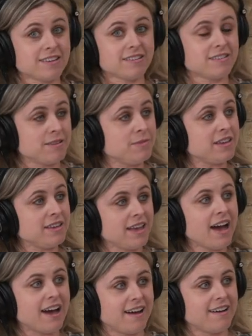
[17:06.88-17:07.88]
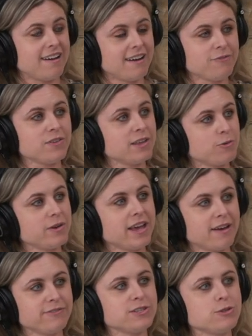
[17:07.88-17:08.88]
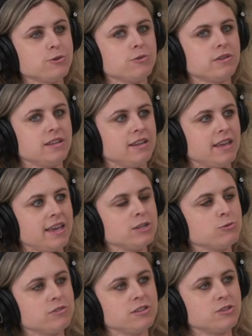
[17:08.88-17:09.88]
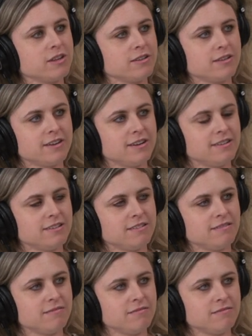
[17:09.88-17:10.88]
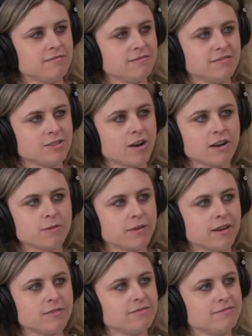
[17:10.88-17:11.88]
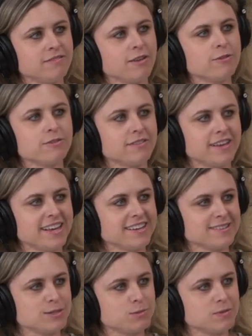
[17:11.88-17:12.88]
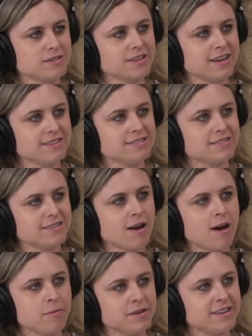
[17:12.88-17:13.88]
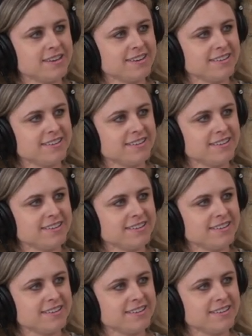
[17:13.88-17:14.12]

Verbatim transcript: com. Yeah, I feel like we have to engage with each other and talk about other things besides comedy. Well, it's